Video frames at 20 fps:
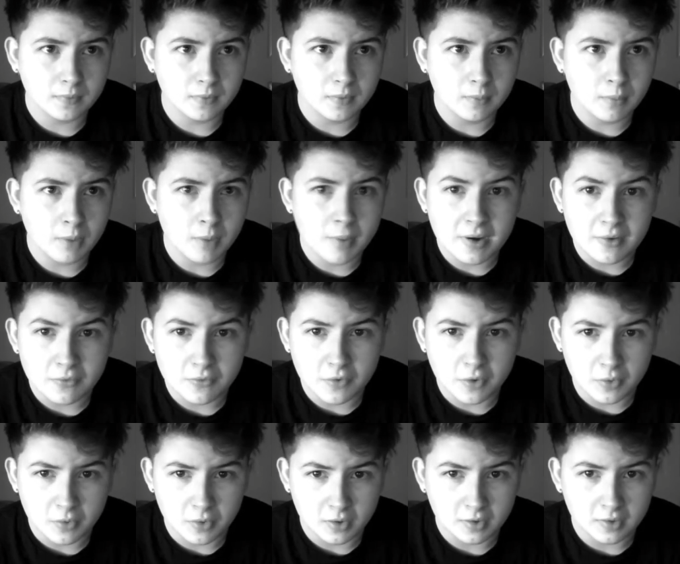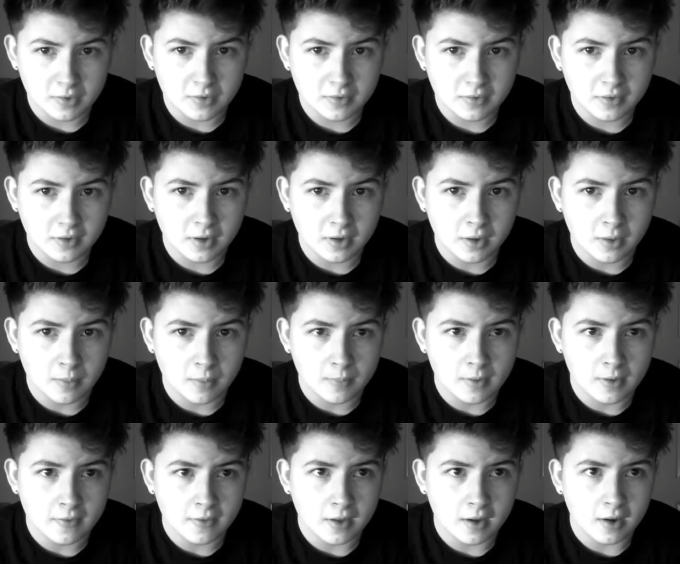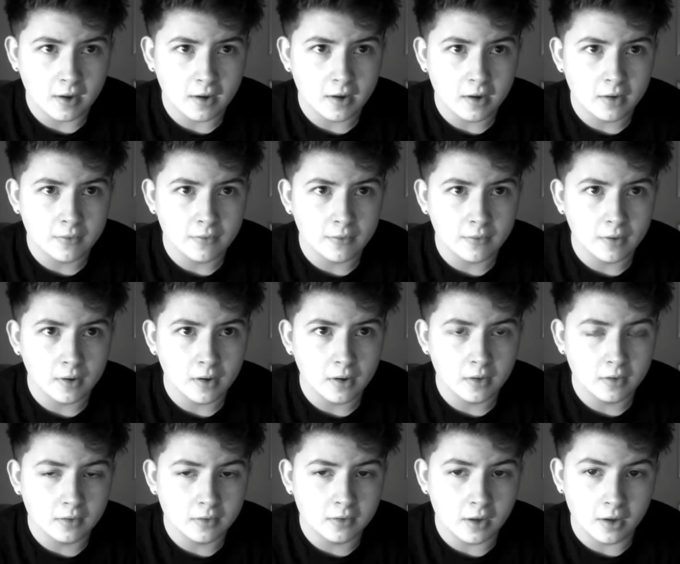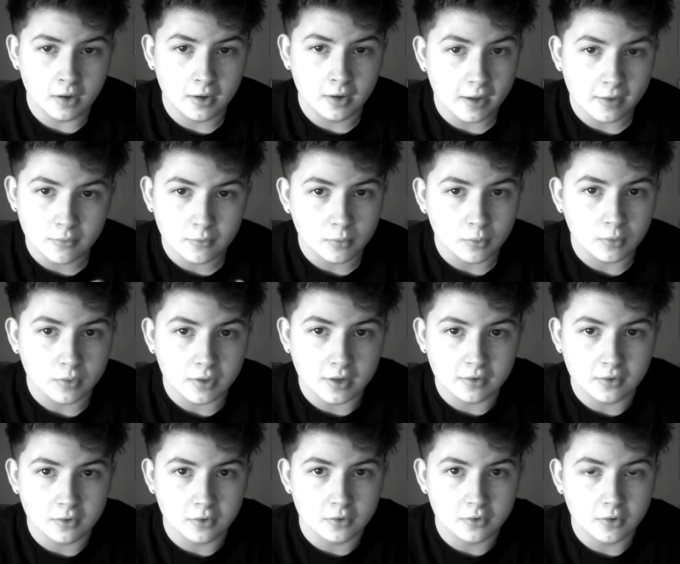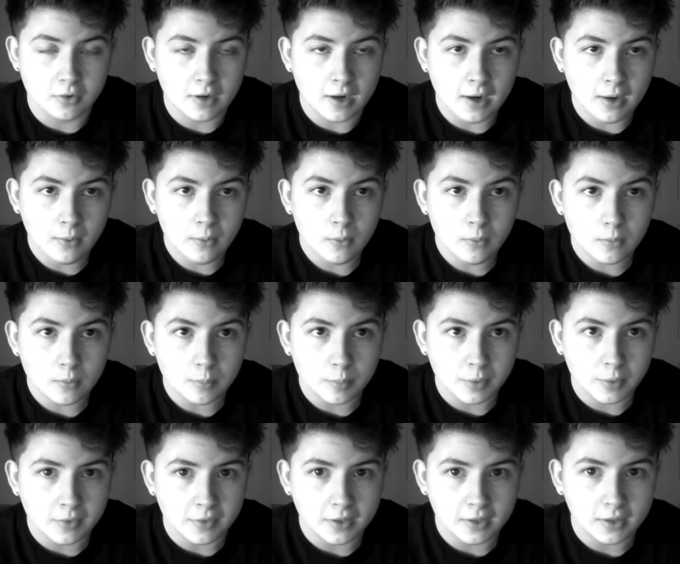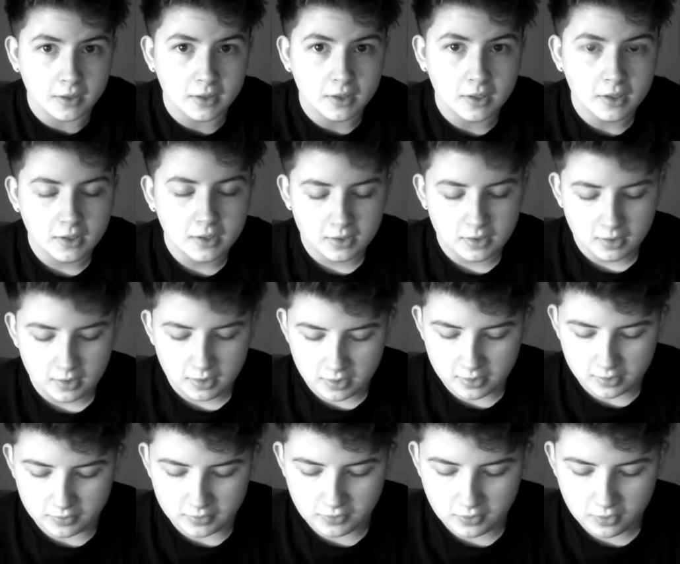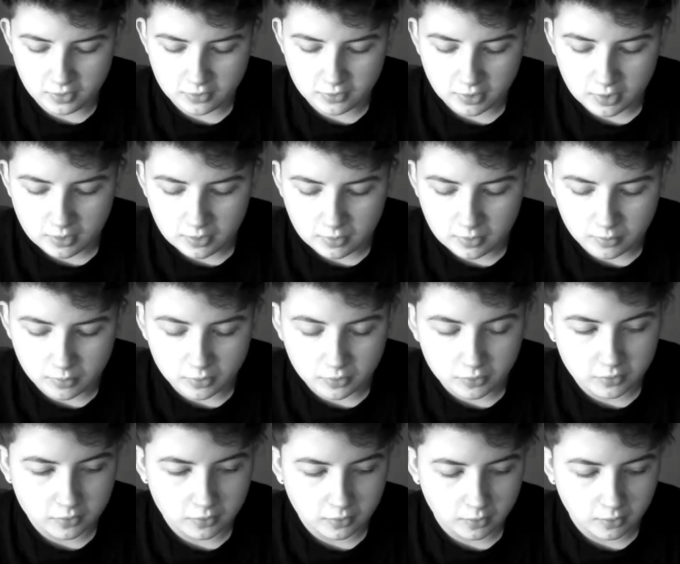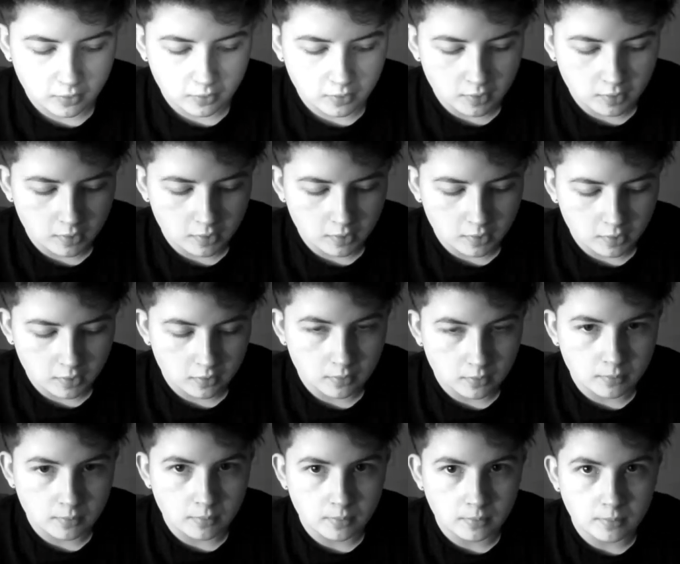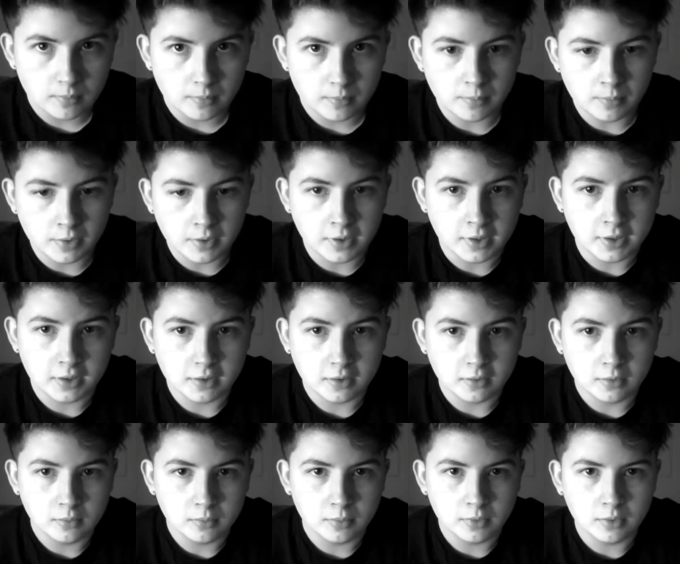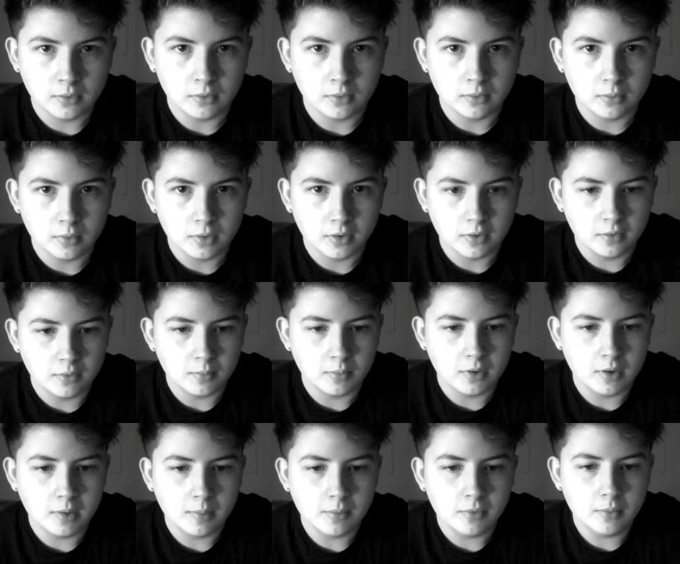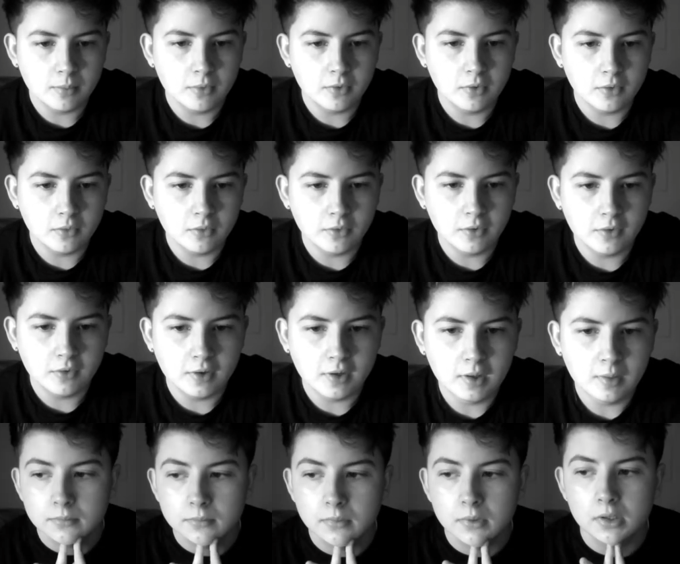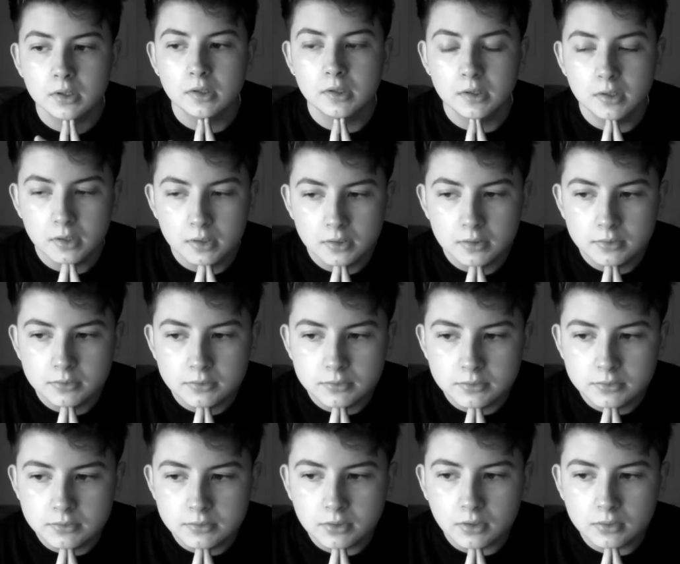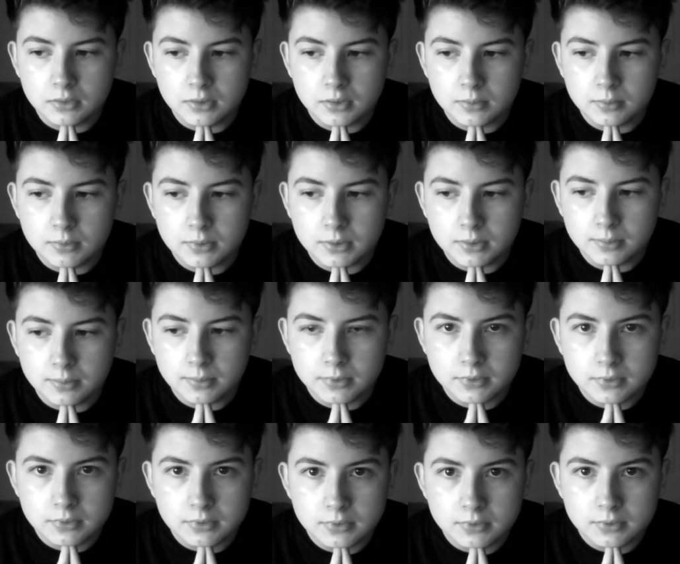my main focus, and that if I hadn't ruled testosterone out, but that surgery was my... Oh my god, why is my laptop just gone to sleep? God damn, what happened?